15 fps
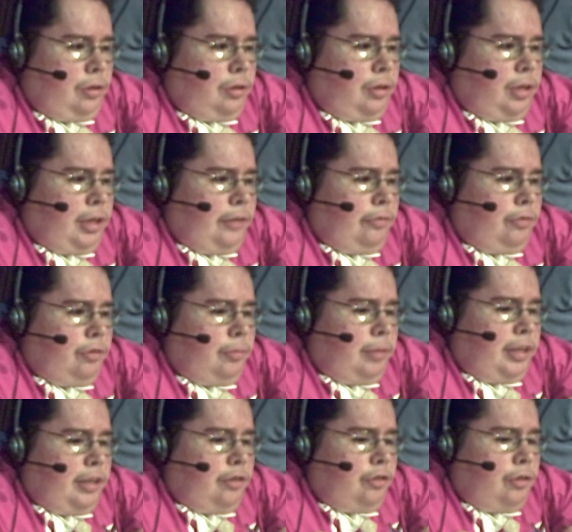after the
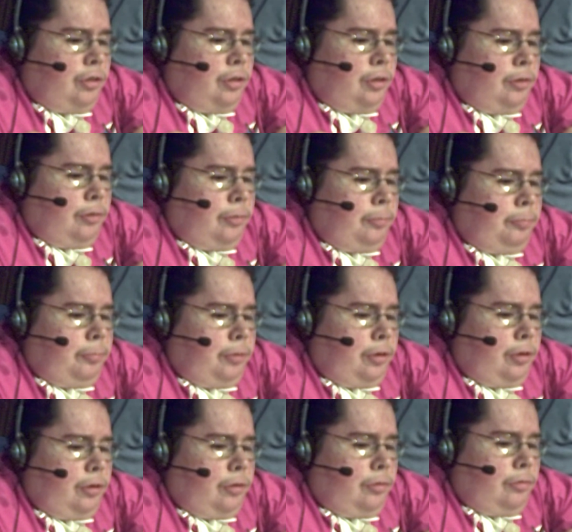match,
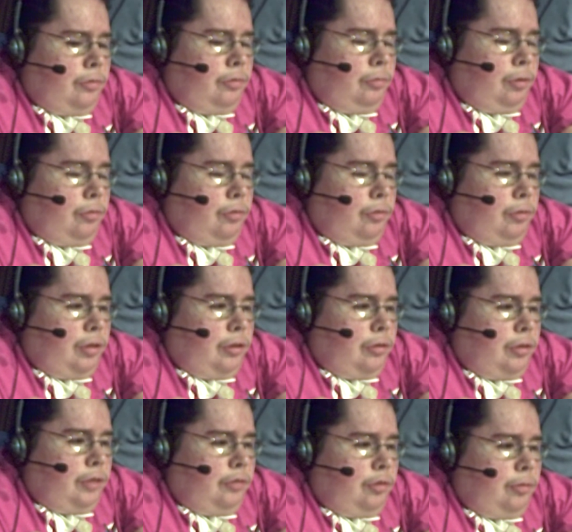well, directly
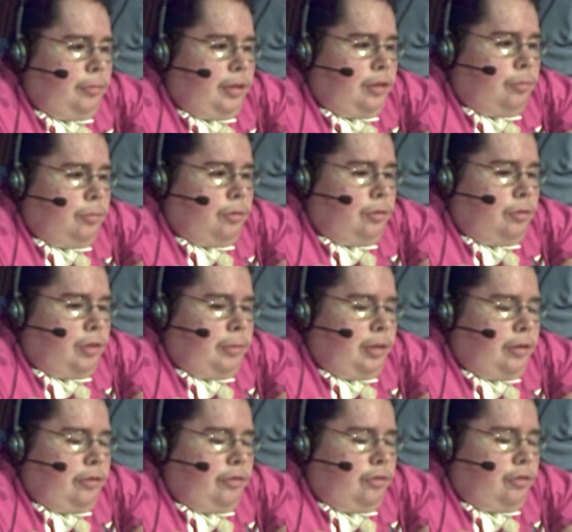after the match, because I'm not
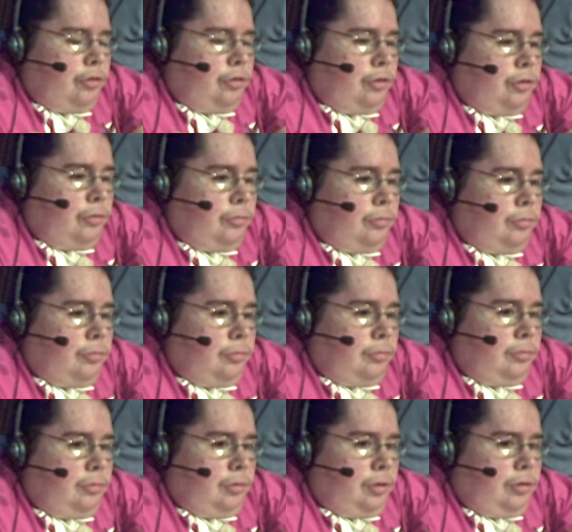even sure the
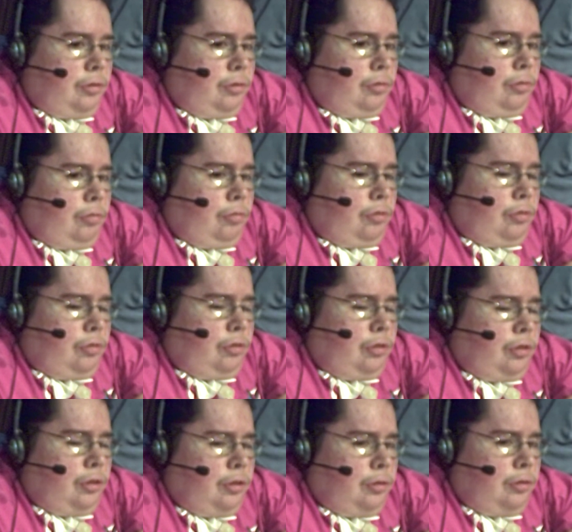
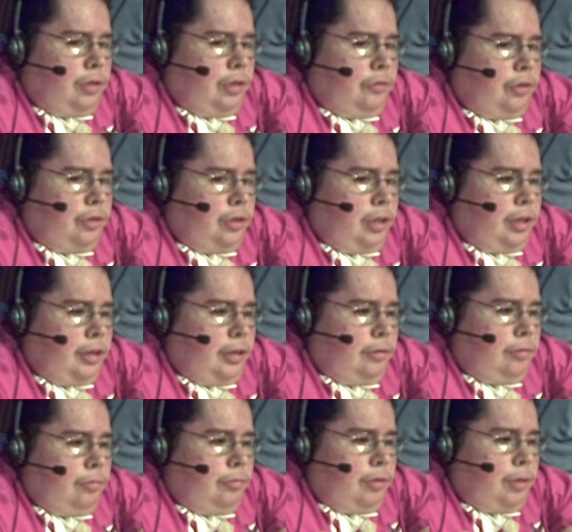Divas got out of
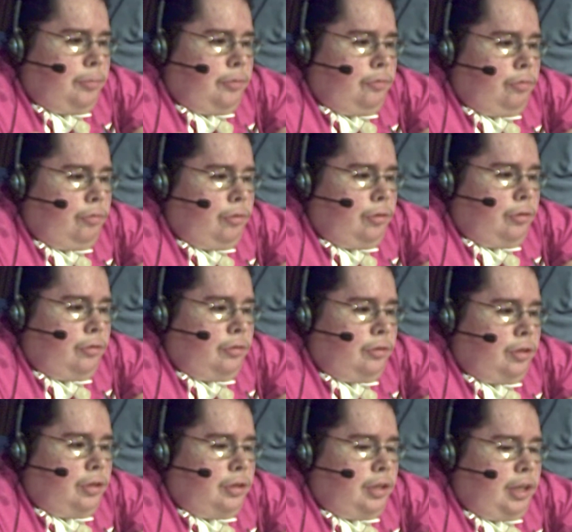the ring before
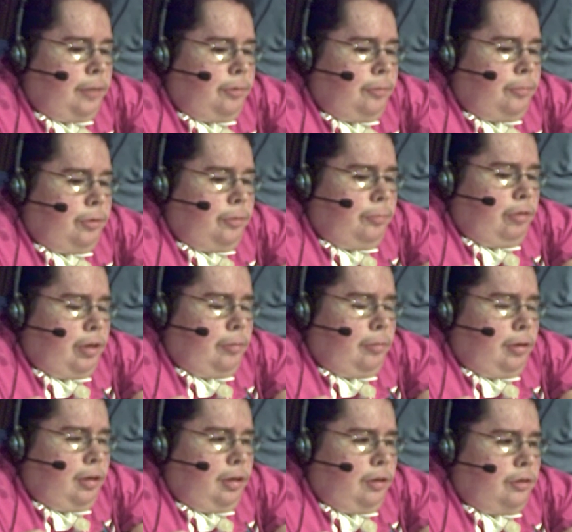this happened. But Black
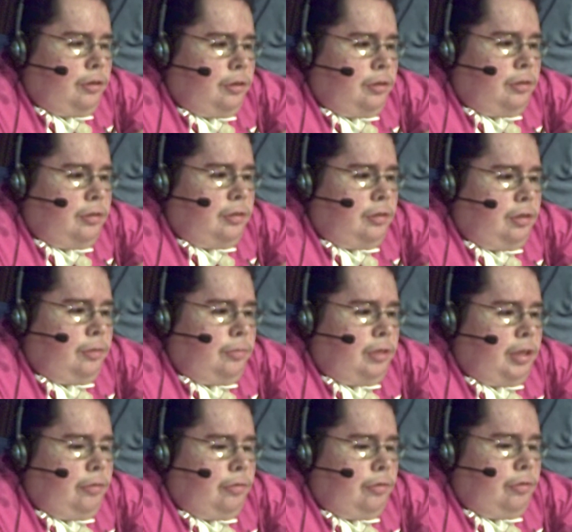Maddox comes
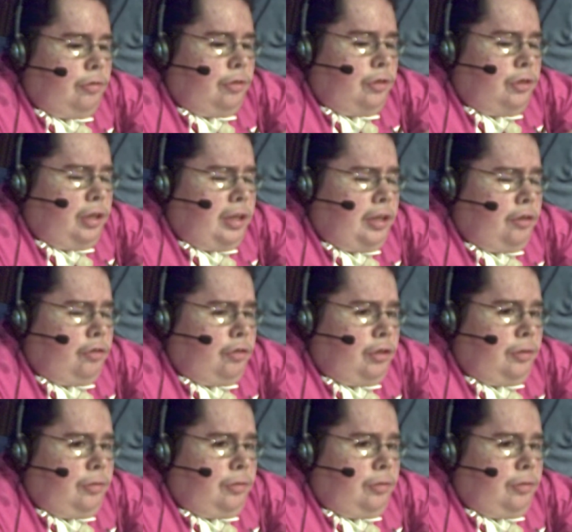out on the stage and